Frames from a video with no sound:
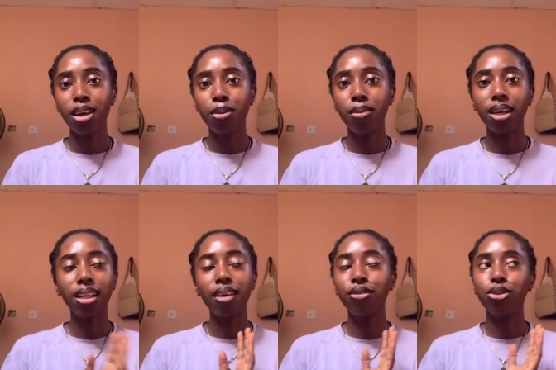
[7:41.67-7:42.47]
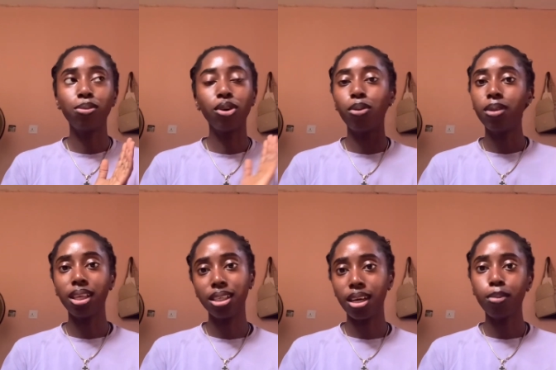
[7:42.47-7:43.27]
but like that video will be up
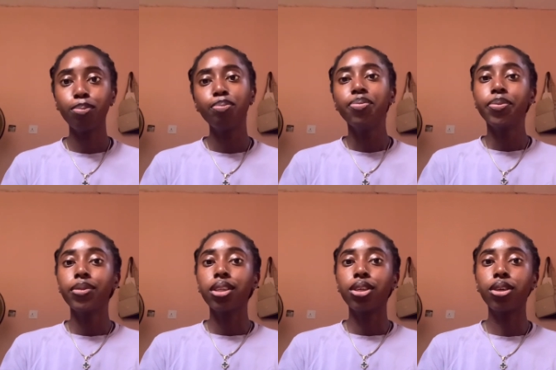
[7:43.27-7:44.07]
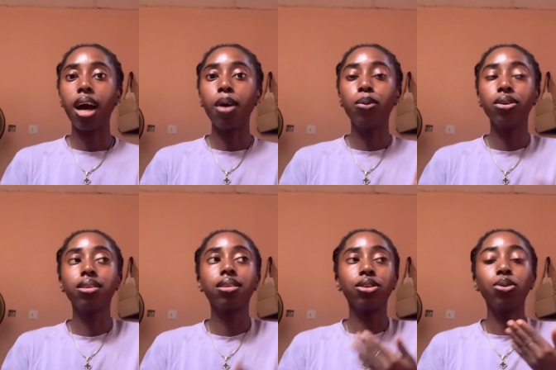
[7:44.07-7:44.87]
later. So I was
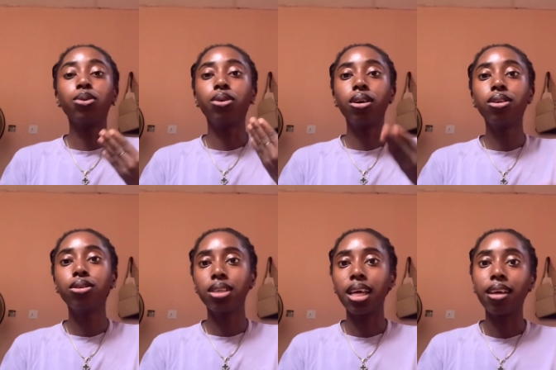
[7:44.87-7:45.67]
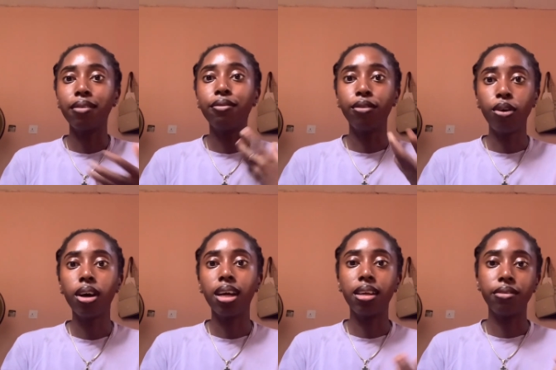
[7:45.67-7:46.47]
going to like vlog
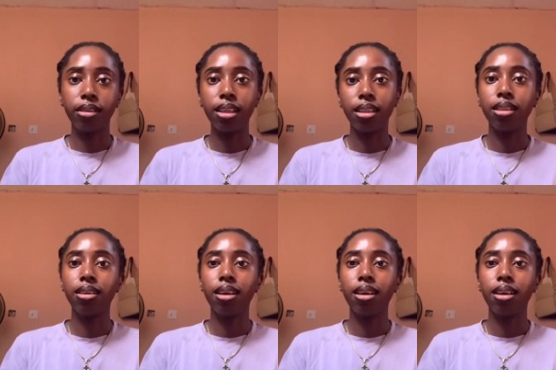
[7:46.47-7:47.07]
and everything